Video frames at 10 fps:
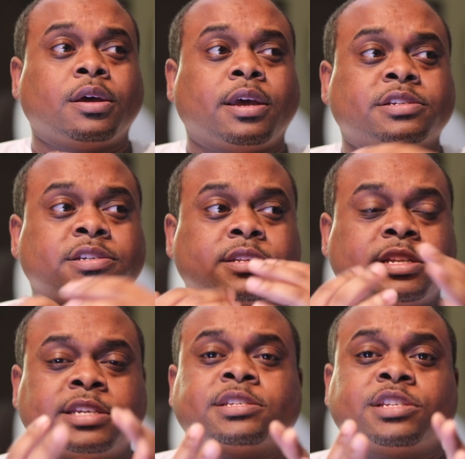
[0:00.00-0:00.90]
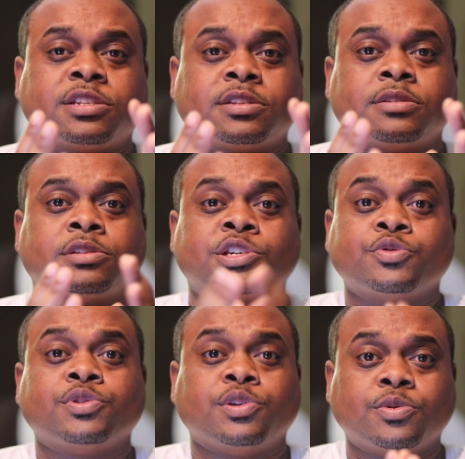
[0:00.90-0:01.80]
and just listen
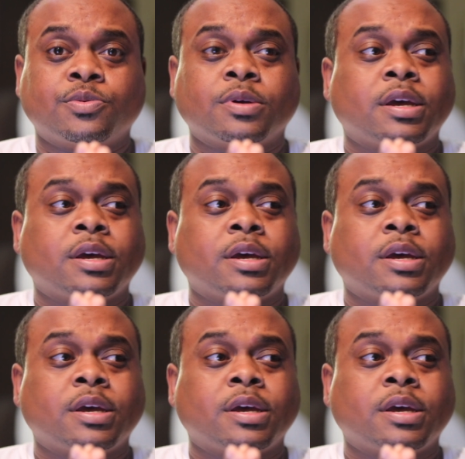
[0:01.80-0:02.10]
to you